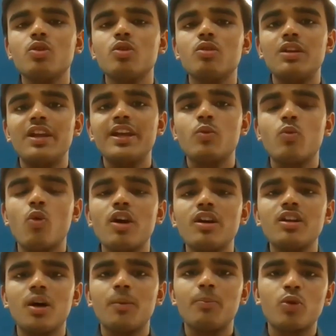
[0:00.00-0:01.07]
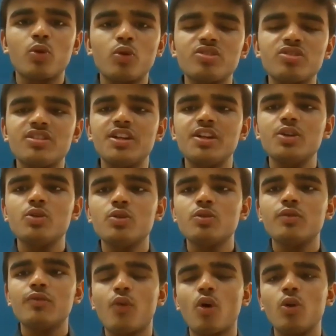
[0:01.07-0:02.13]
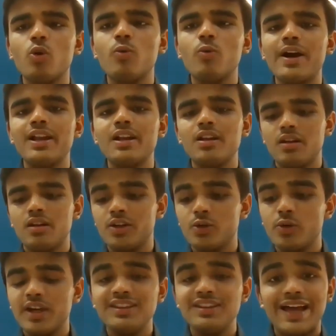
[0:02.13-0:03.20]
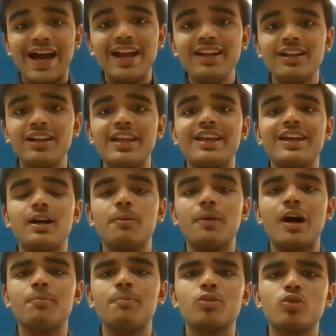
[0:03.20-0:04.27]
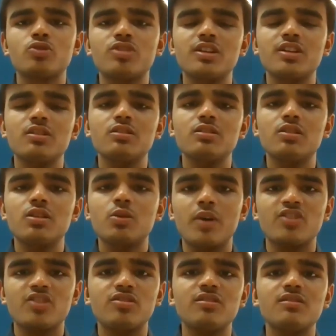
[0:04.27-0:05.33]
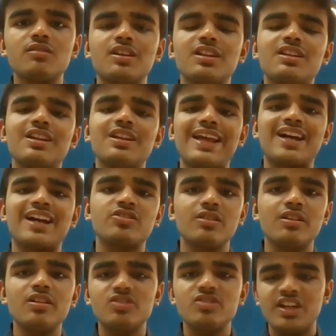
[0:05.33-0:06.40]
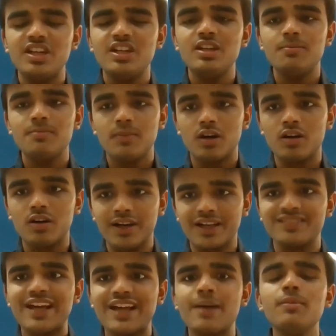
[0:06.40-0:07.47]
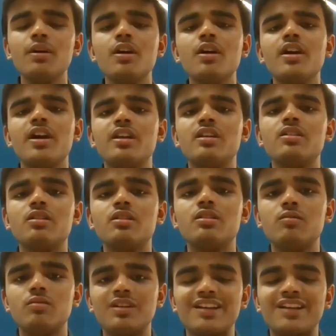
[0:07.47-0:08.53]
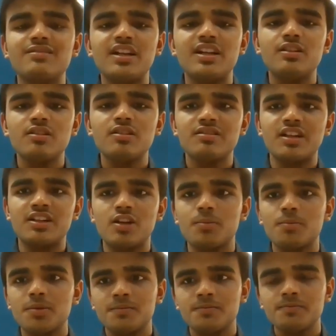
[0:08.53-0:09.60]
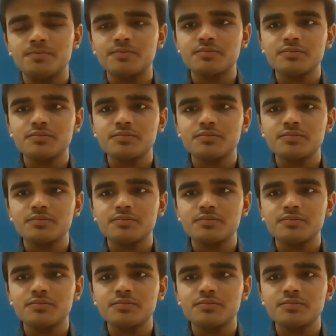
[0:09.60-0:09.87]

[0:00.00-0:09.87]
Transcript: So like, what approach did you follow while doing that? Like approaching the questions in an actual JEE exam in a test center setup?